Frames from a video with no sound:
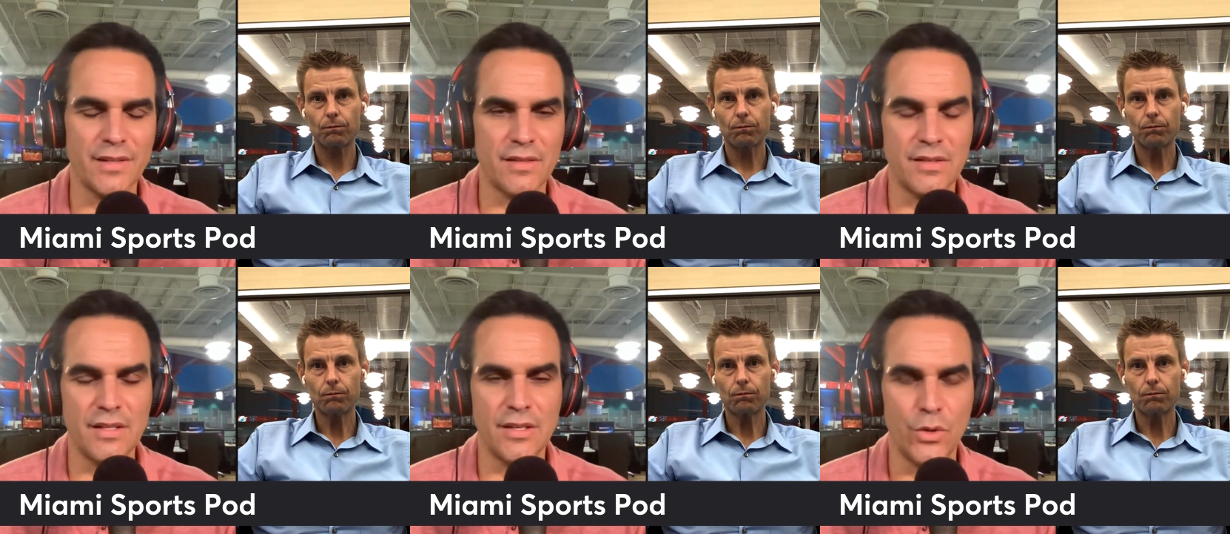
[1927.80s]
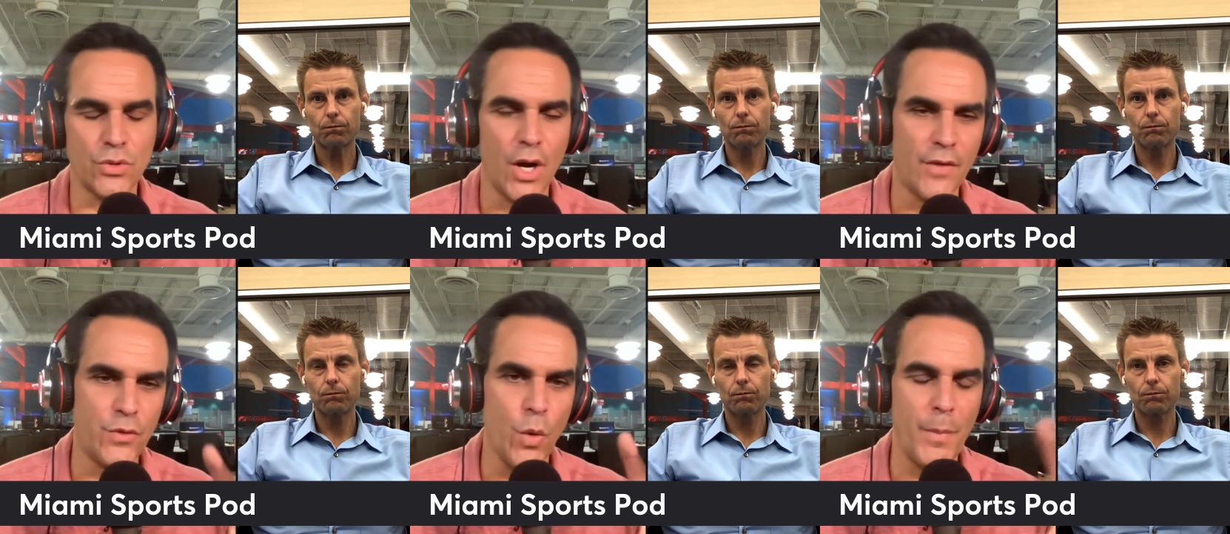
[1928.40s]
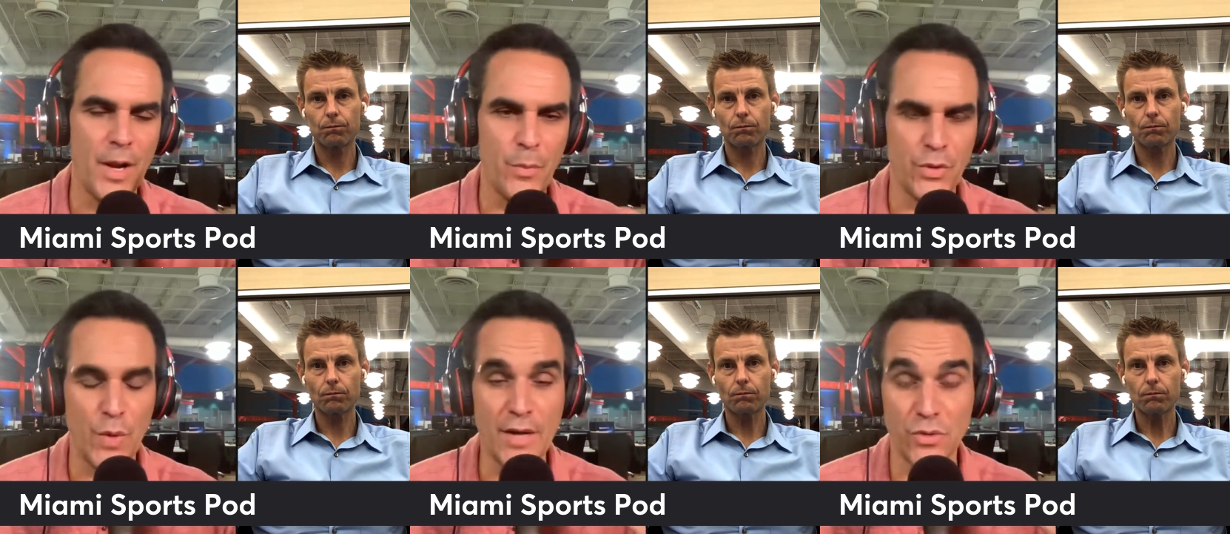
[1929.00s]
Speaker 1: is as the season goes on. If you open up with a
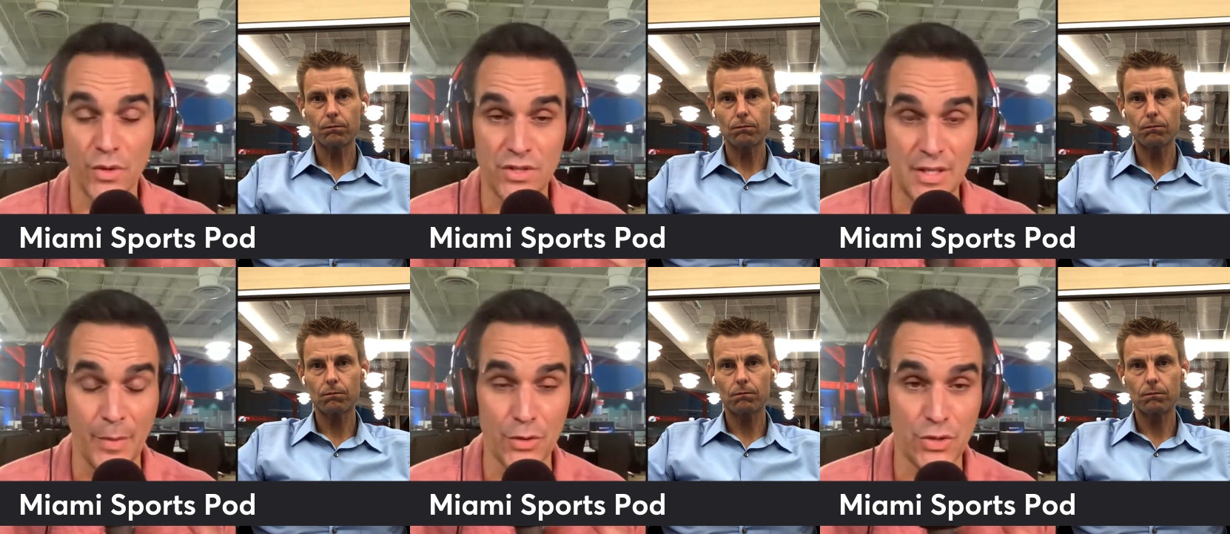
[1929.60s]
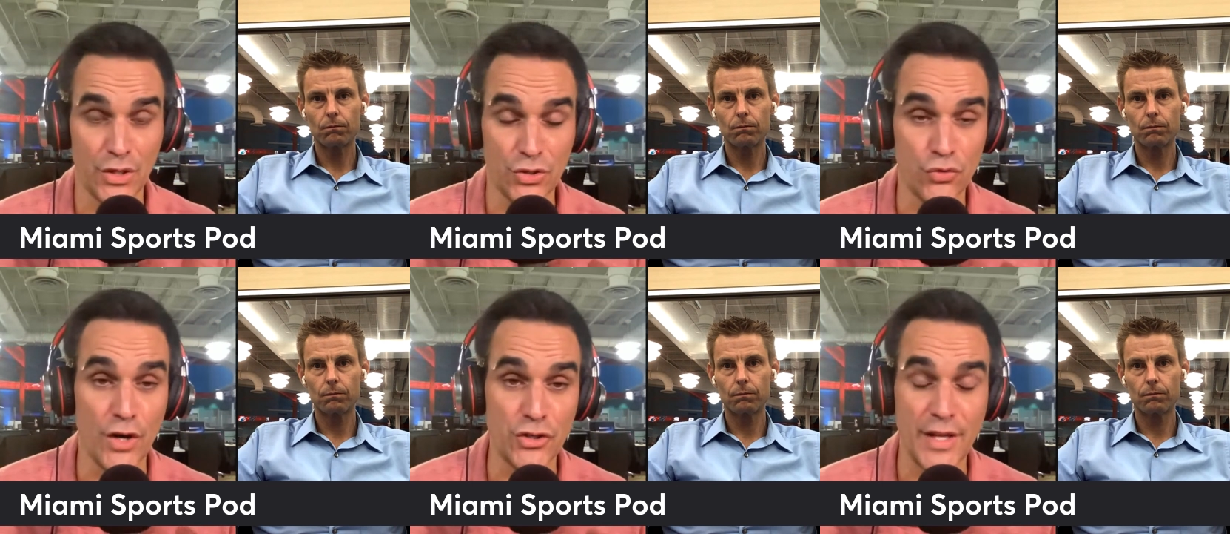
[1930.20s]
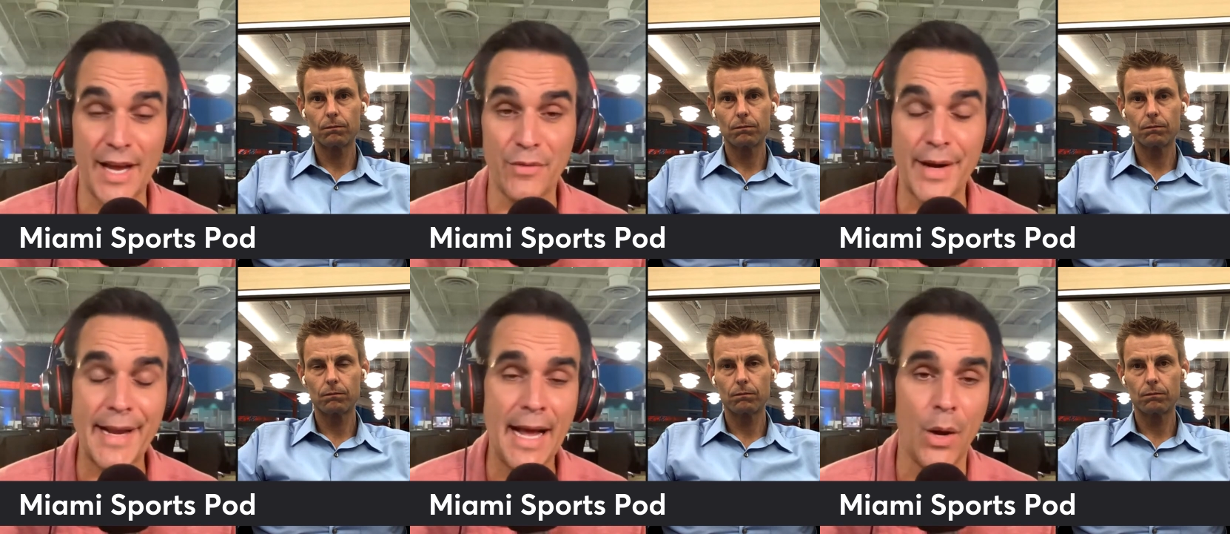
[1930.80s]
roster that's similar to the construction they have
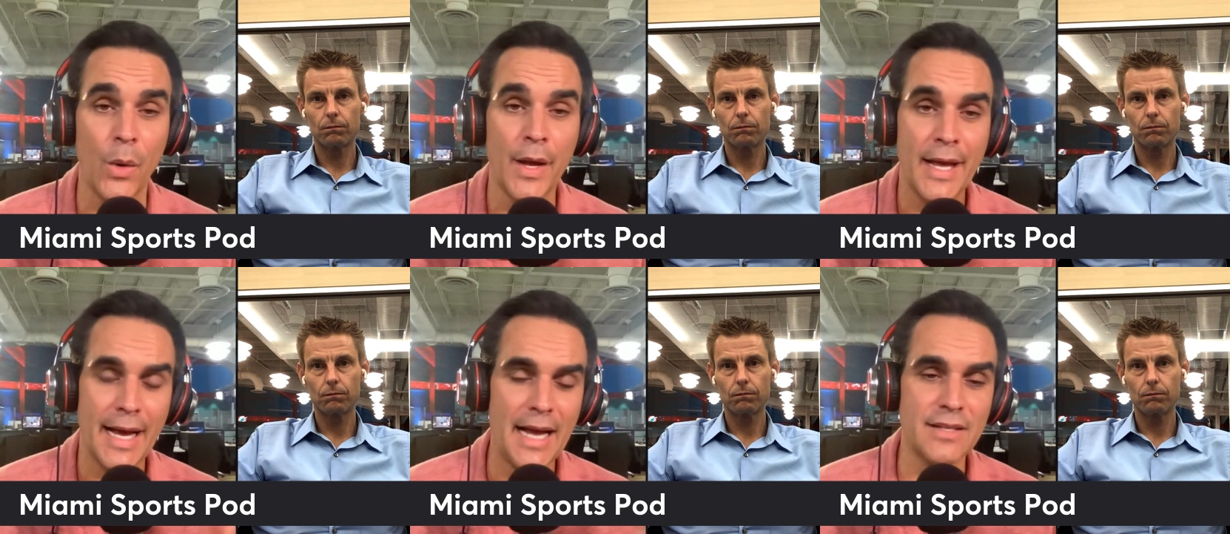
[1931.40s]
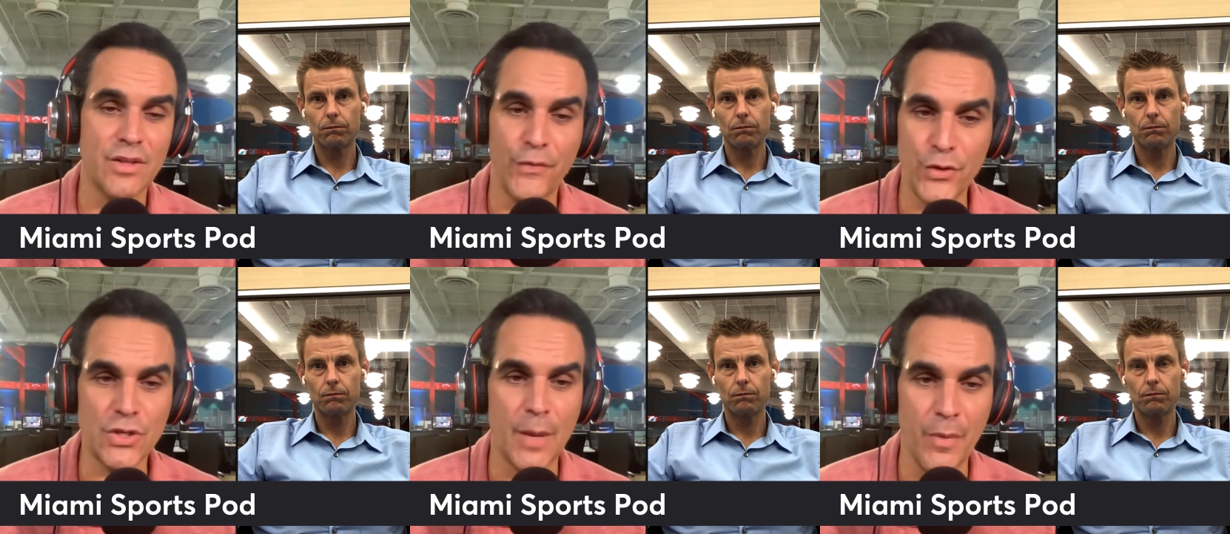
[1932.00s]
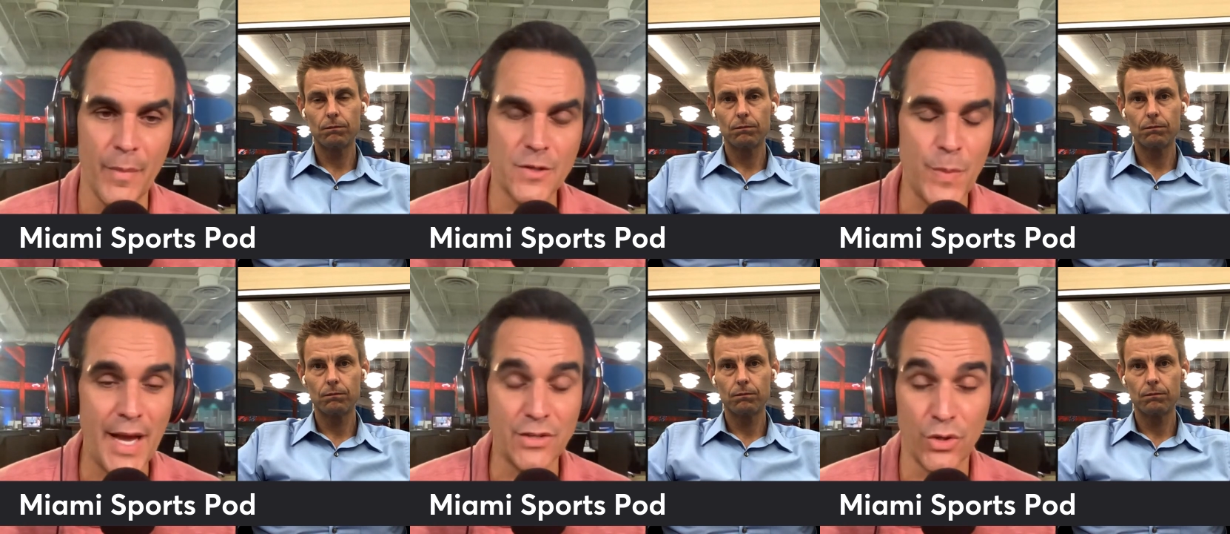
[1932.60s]
right now, as the first couple months
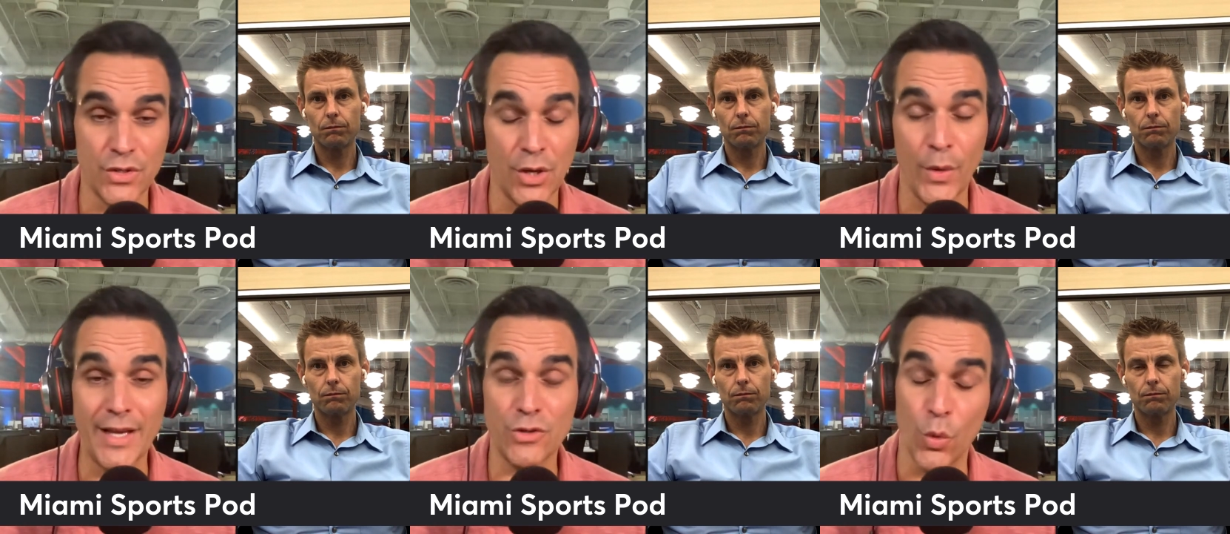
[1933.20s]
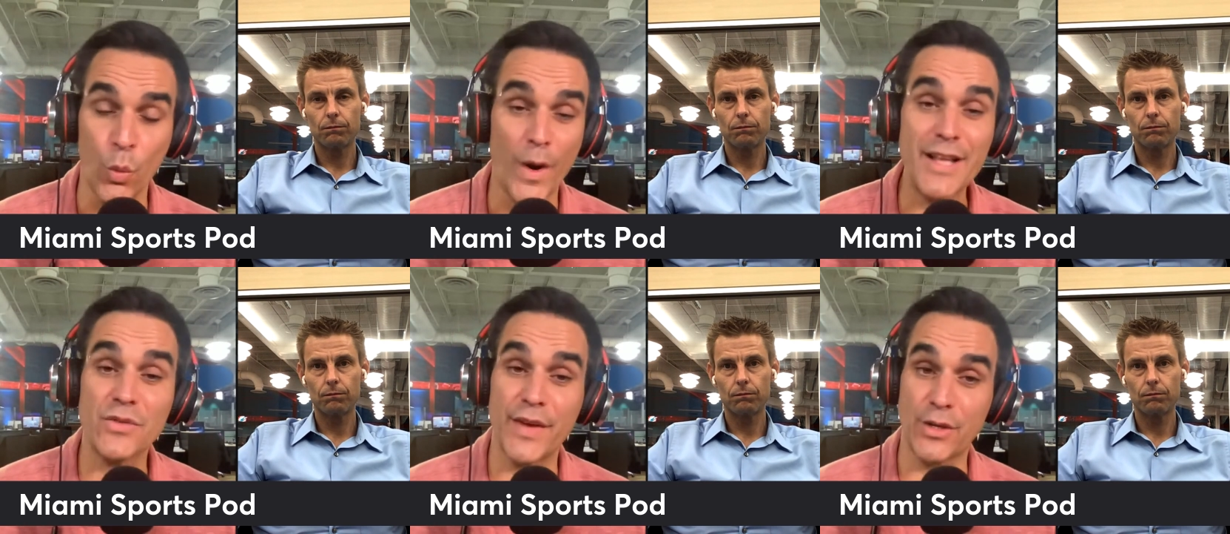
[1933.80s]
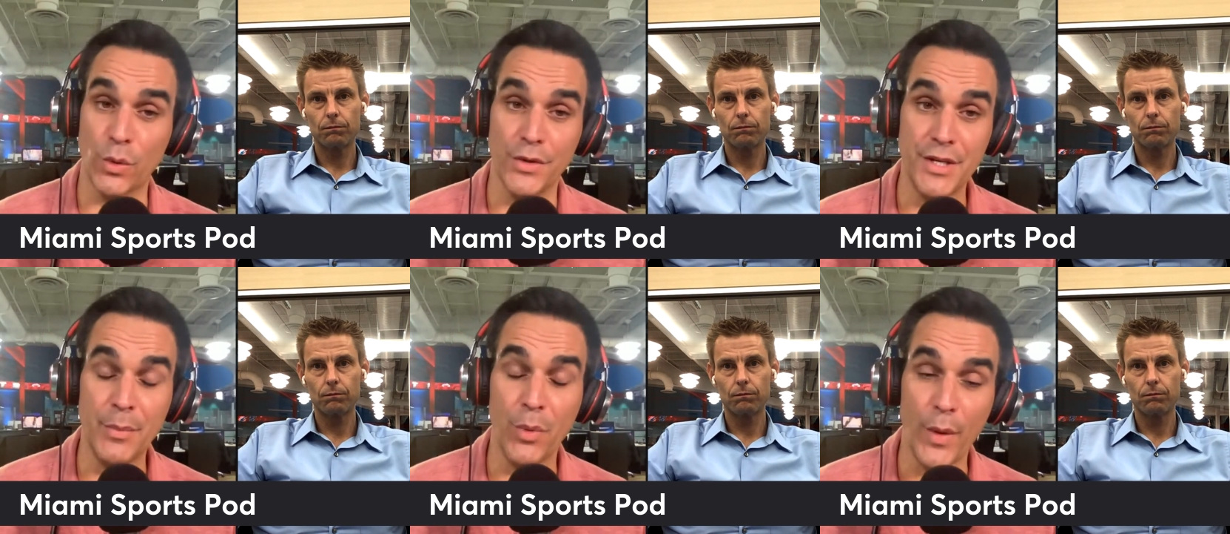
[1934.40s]
pass, you're going to say, okay, so what is Victor
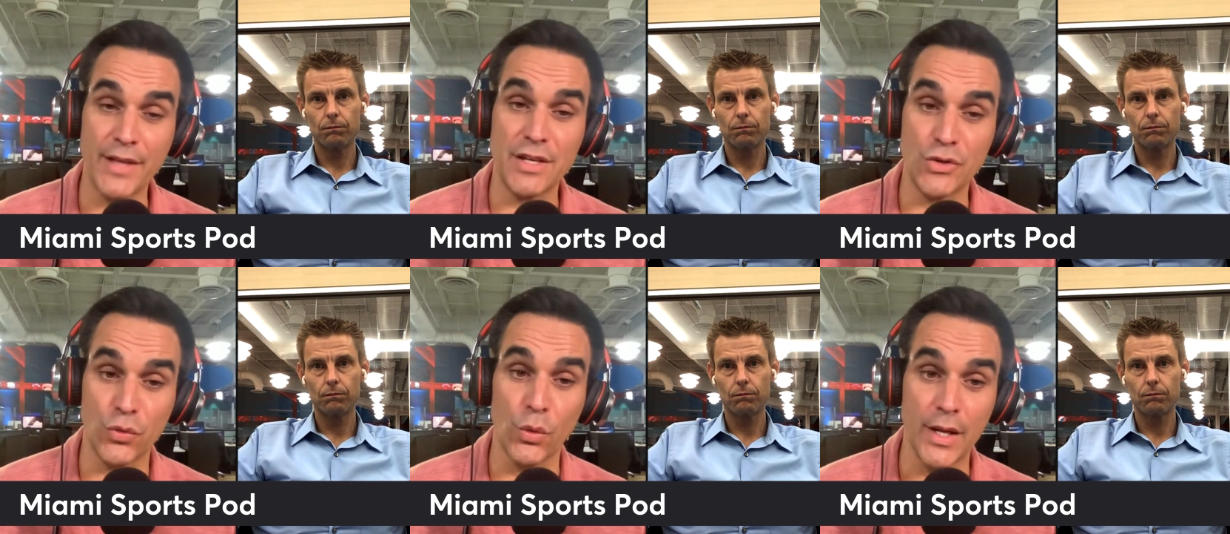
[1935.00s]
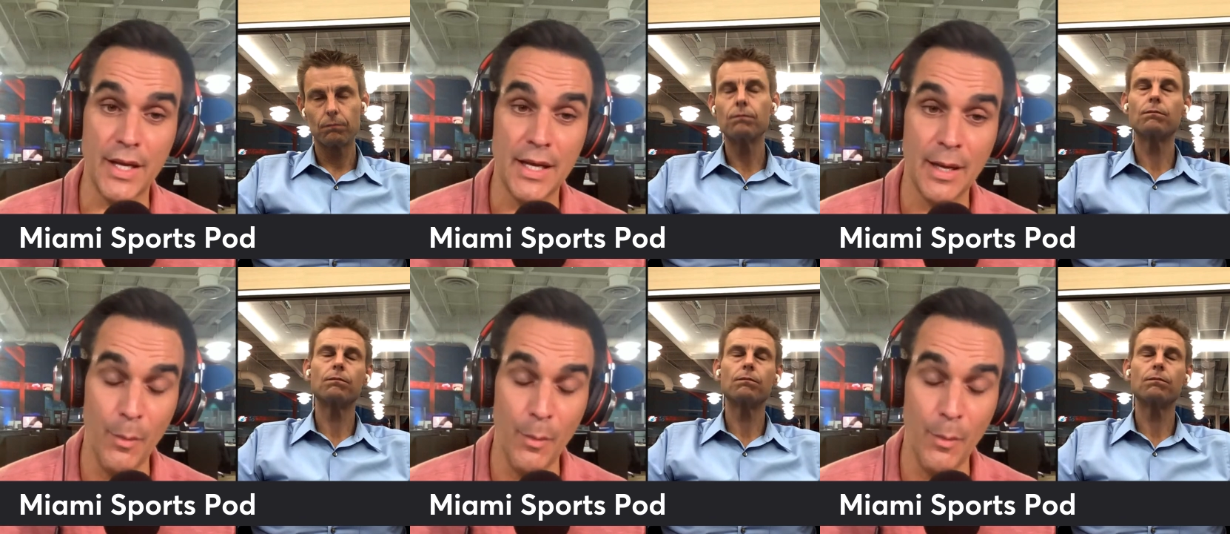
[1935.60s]
Oladipo? Is he truly